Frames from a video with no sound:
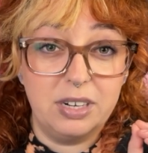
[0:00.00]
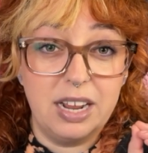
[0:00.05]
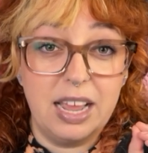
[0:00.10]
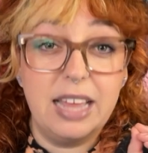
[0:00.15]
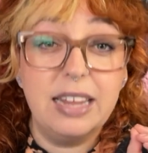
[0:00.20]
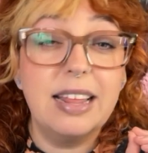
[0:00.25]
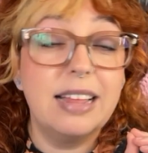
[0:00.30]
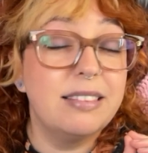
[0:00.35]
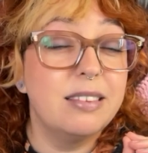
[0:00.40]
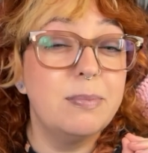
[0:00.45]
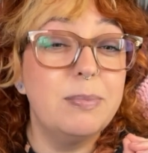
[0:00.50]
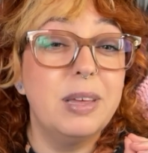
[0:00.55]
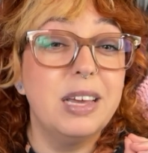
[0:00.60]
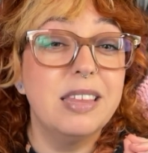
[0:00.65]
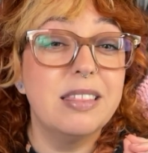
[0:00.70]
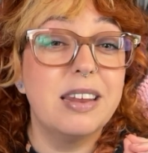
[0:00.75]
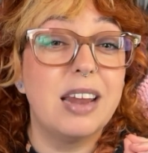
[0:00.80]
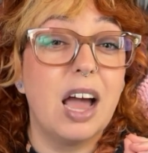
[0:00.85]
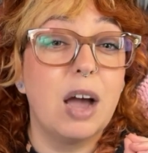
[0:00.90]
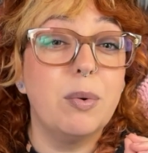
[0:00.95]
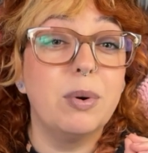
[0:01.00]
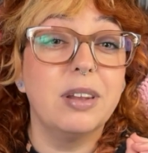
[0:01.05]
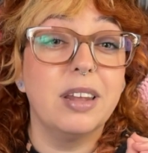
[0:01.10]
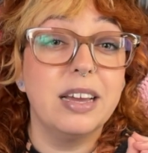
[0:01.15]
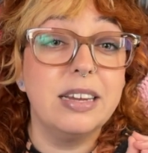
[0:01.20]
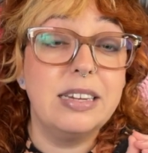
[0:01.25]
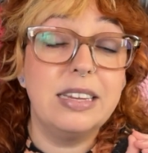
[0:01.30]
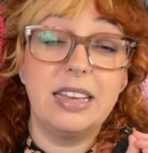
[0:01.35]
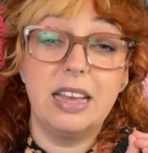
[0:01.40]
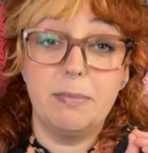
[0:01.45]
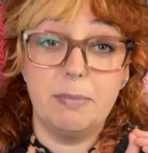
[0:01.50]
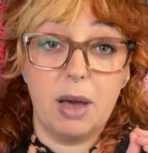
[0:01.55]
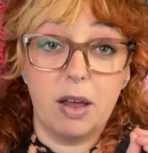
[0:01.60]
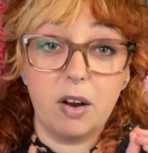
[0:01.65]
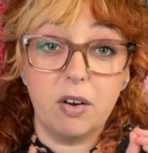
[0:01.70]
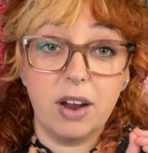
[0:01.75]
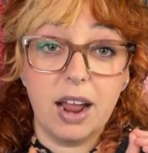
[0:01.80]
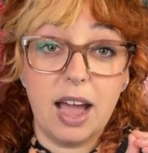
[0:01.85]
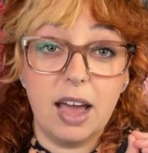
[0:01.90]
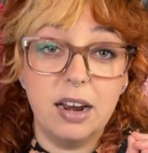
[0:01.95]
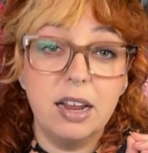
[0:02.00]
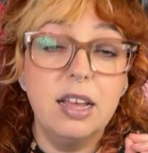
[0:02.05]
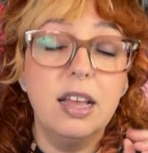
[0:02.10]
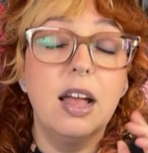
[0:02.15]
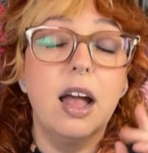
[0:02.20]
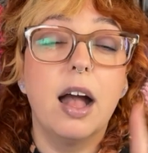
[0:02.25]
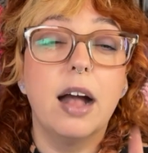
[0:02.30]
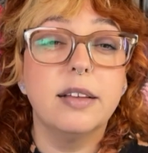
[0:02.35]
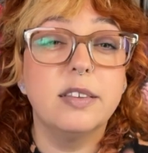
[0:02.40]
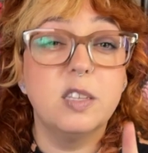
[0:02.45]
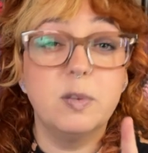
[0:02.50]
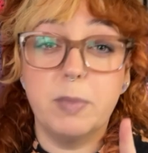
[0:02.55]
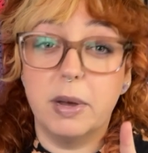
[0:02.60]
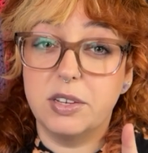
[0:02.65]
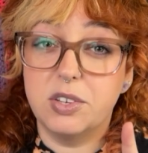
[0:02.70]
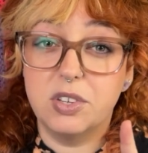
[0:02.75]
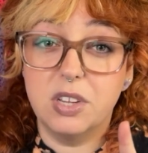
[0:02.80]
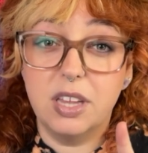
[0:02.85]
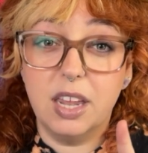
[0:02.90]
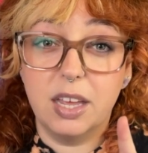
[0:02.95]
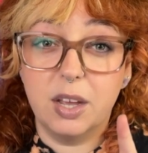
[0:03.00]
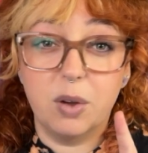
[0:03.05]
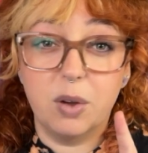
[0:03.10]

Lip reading: and that's something that I would like to get better at, especially like